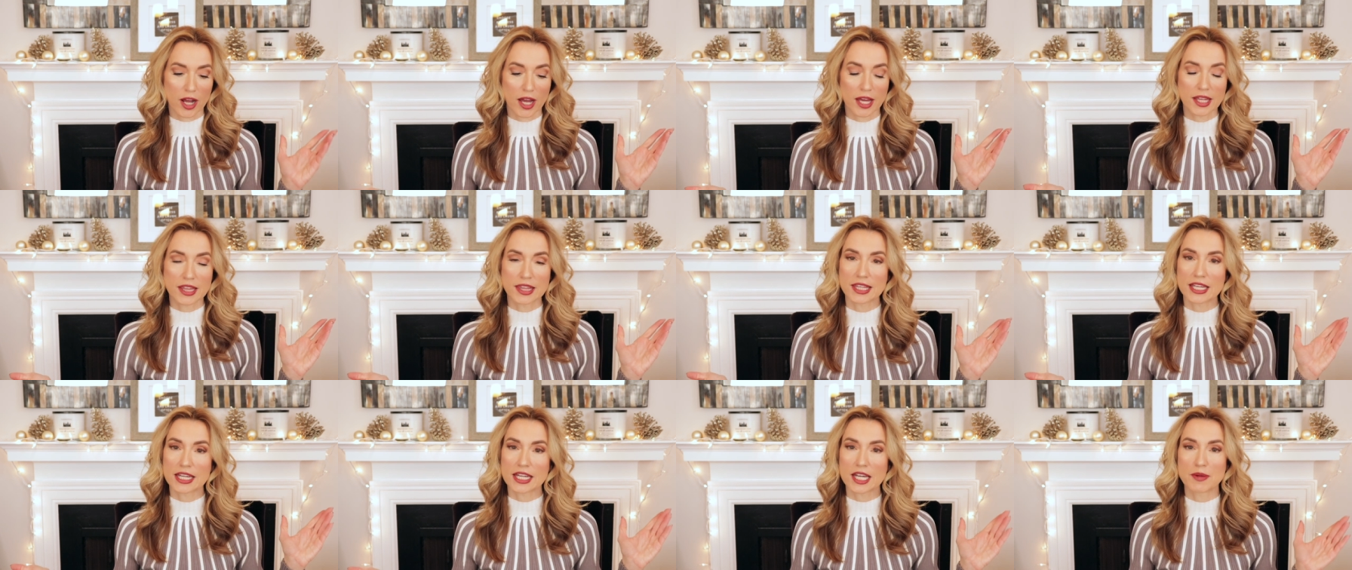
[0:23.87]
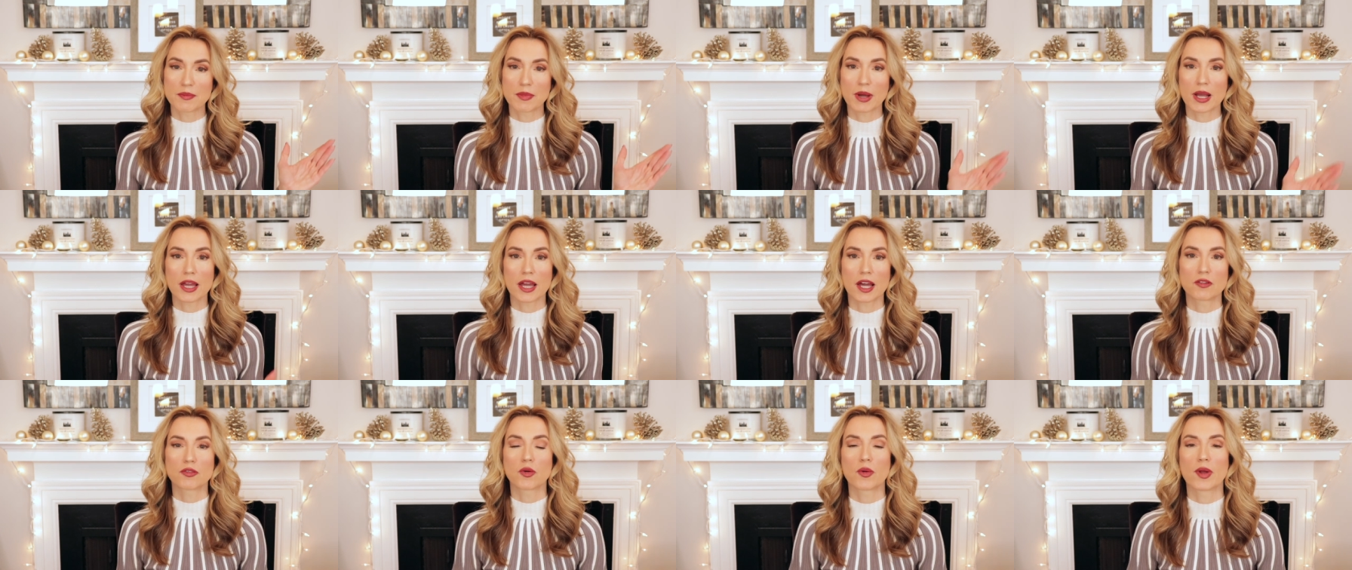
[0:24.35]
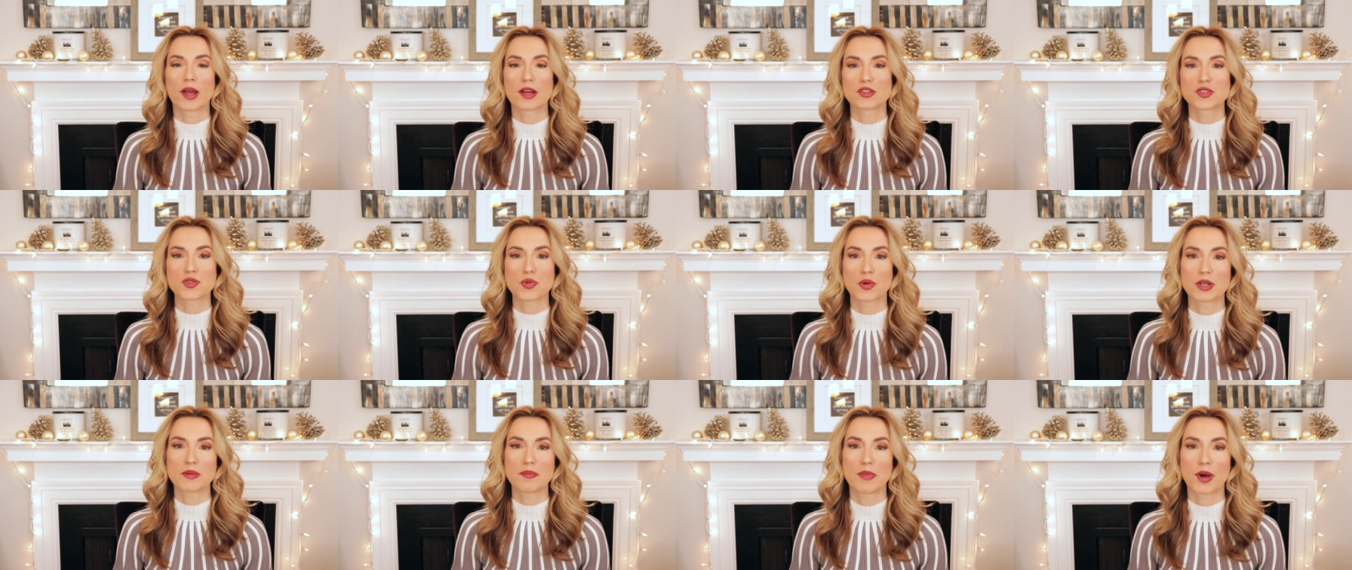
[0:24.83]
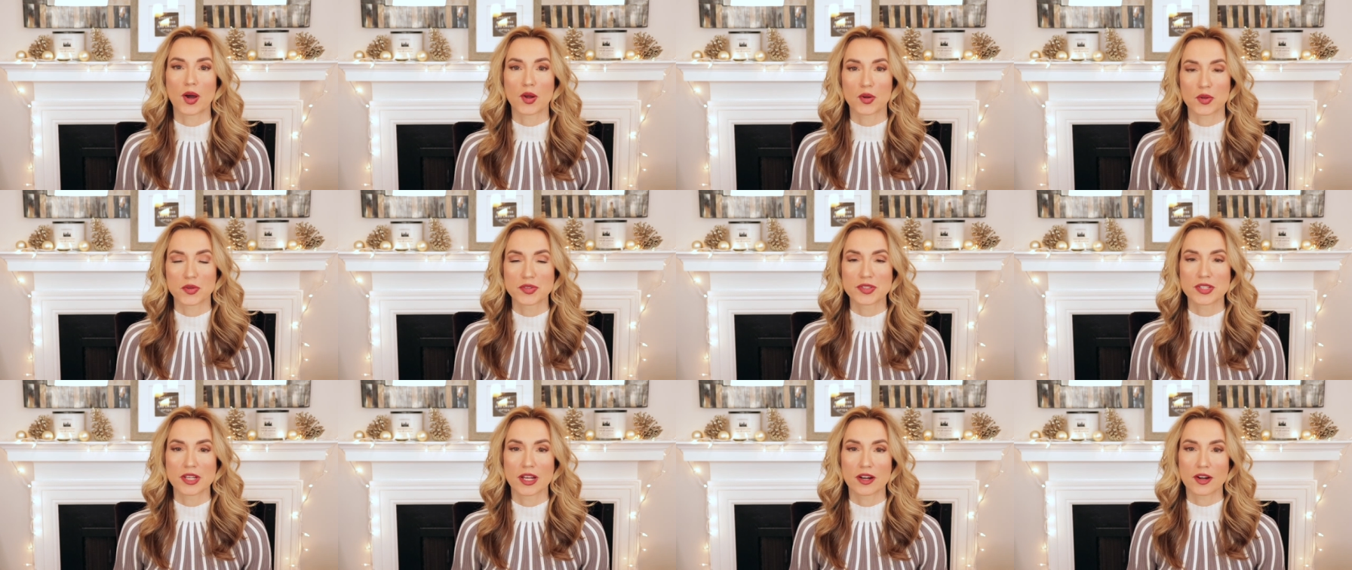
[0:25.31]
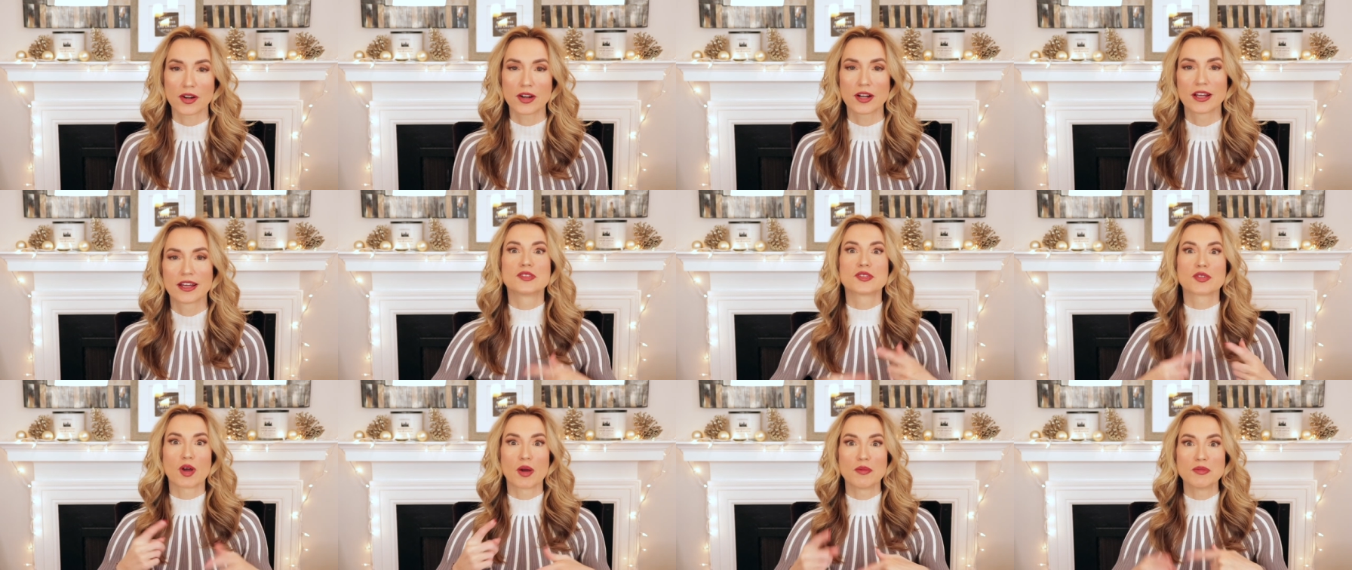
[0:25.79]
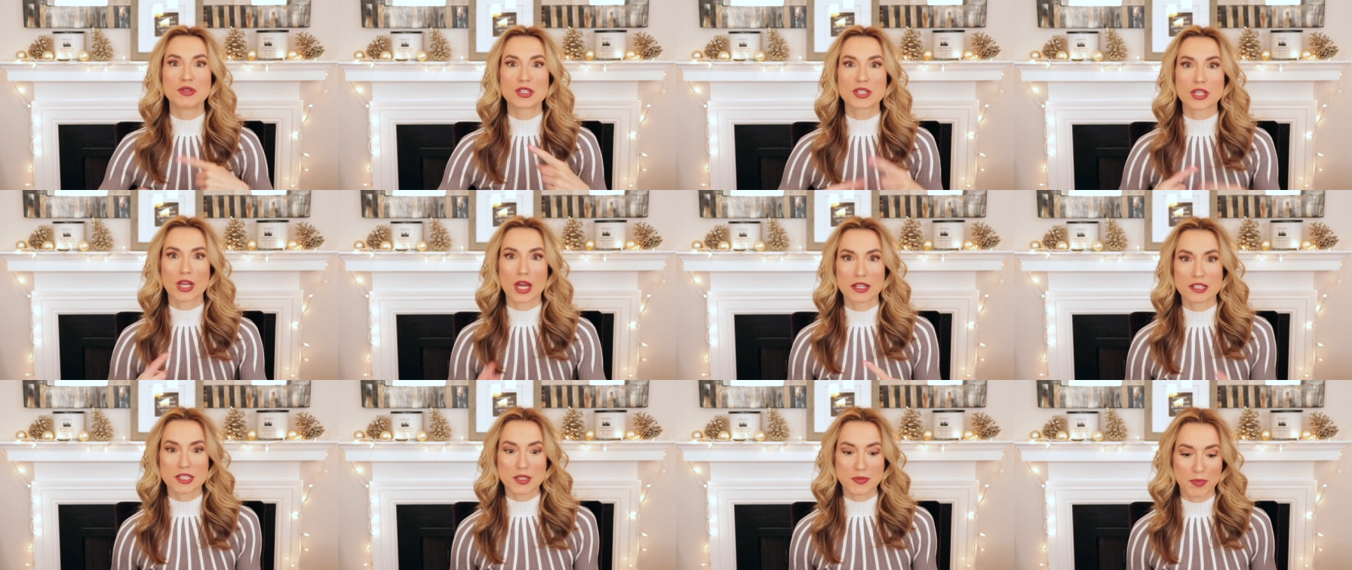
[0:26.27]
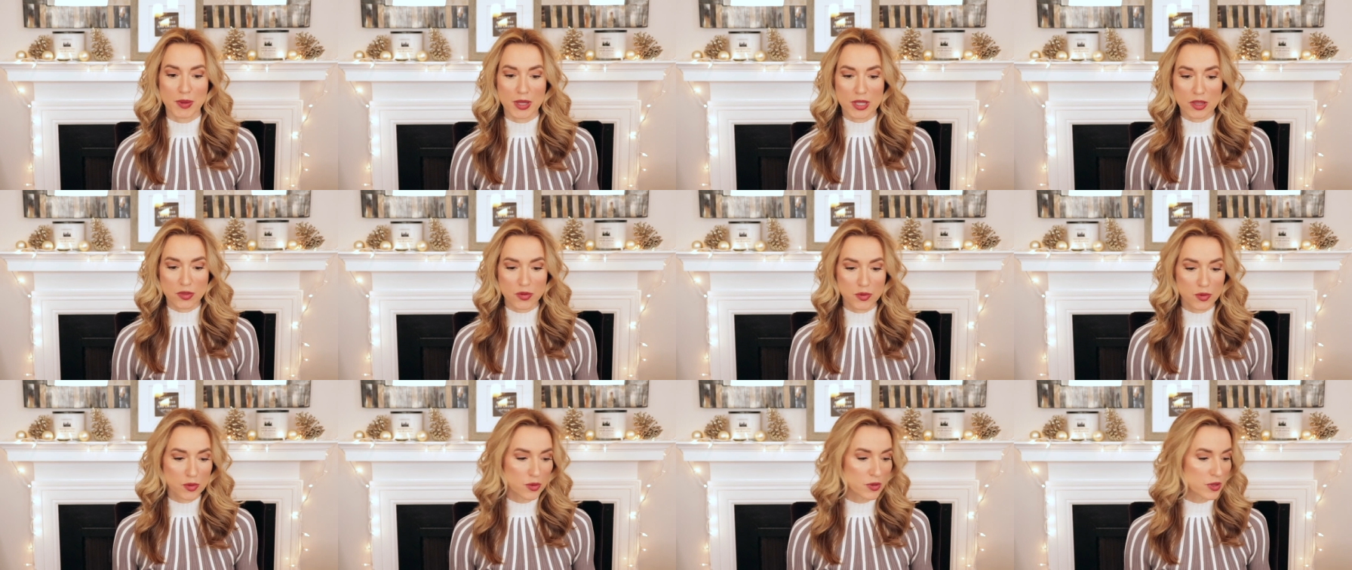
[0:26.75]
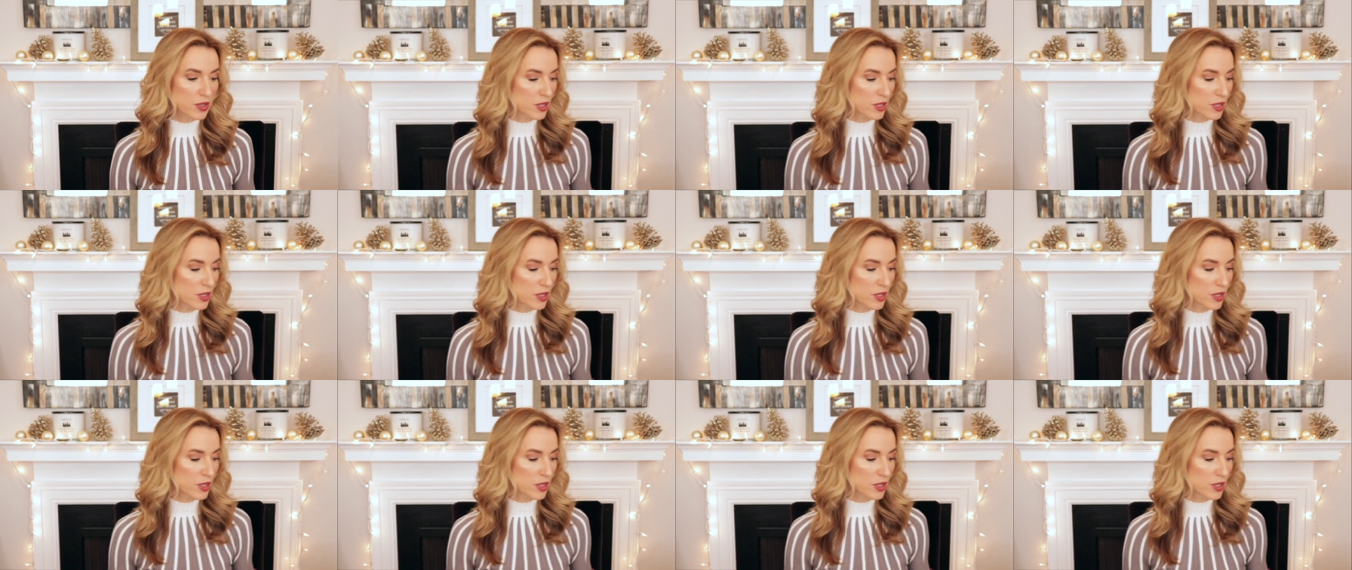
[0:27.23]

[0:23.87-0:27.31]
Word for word: I think I might have around 20 bottles here, so I'm just gonna spin through